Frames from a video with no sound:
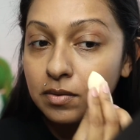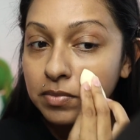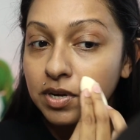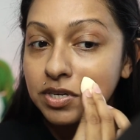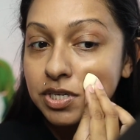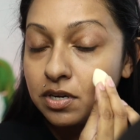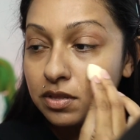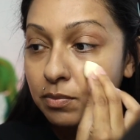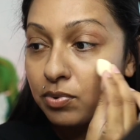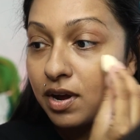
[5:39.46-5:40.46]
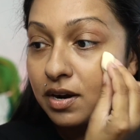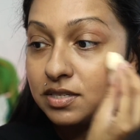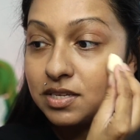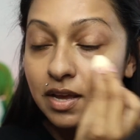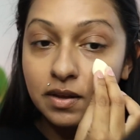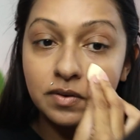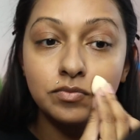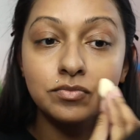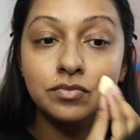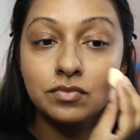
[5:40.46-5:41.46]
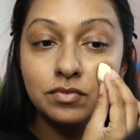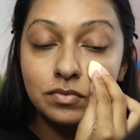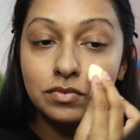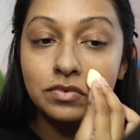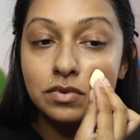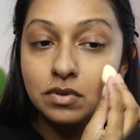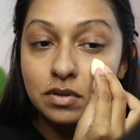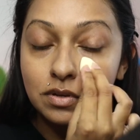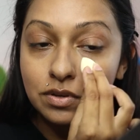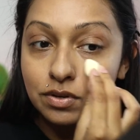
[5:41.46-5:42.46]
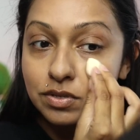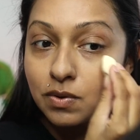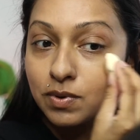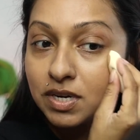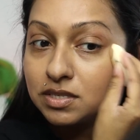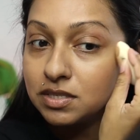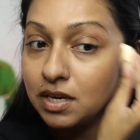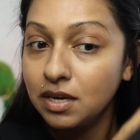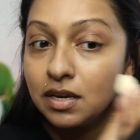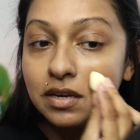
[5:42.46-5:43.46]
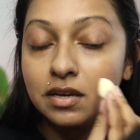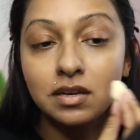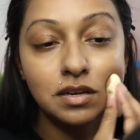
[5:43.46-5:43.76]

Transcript: push the product in. So I wanna see